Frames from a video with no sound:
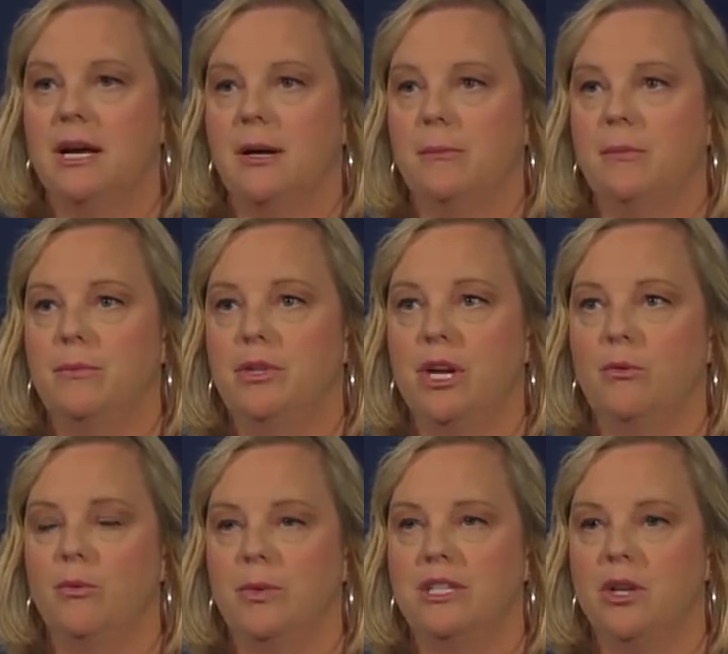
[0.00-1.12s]
You know,
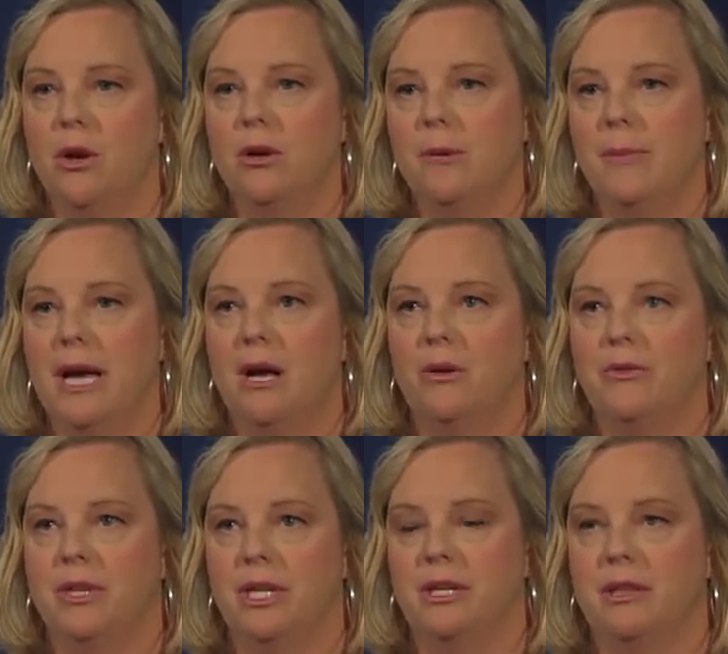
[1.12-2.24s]
when we talk
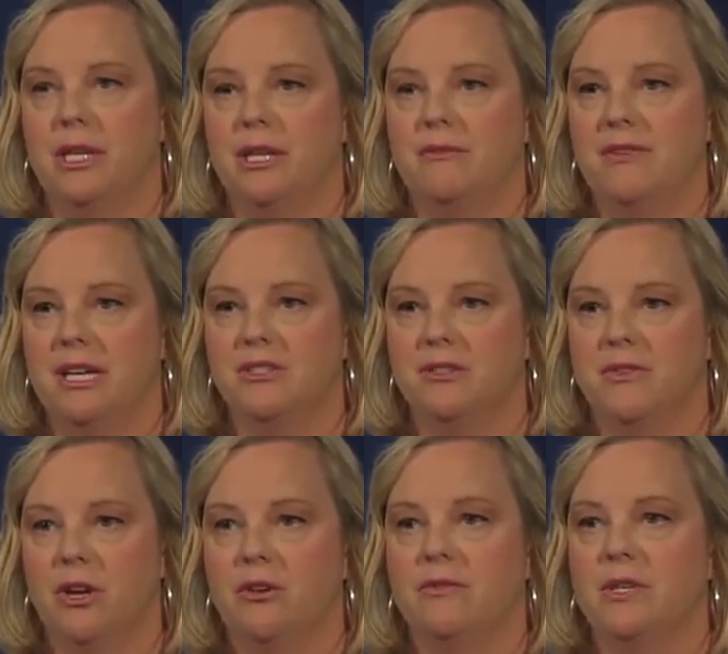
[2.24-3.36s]
about the effects of
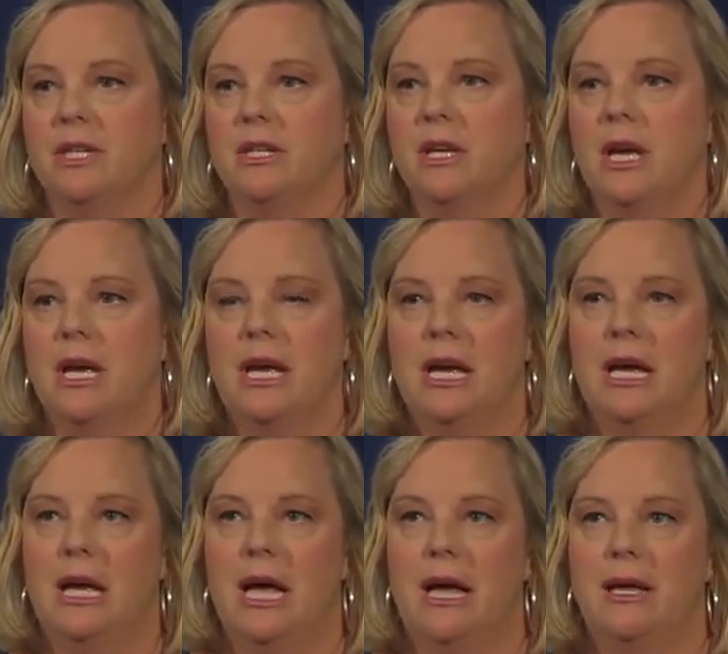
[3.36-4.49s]
COVID,
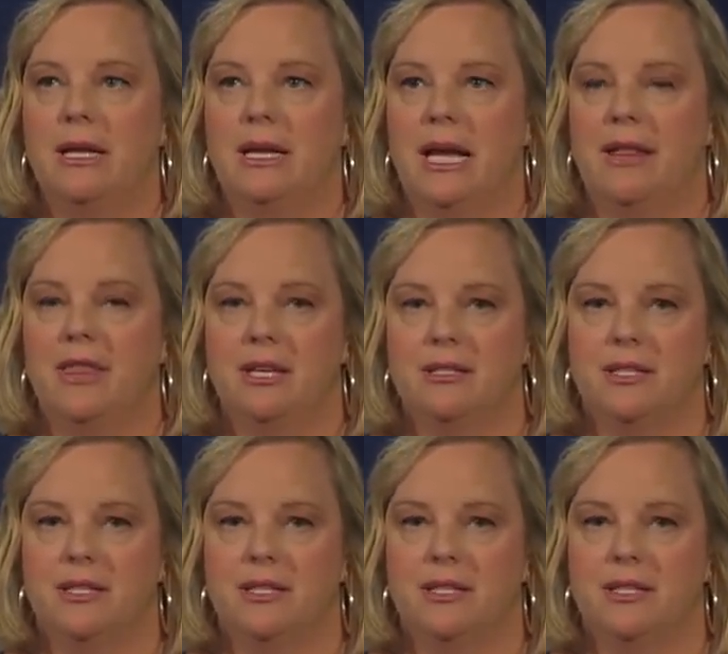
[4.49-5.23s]
I think it's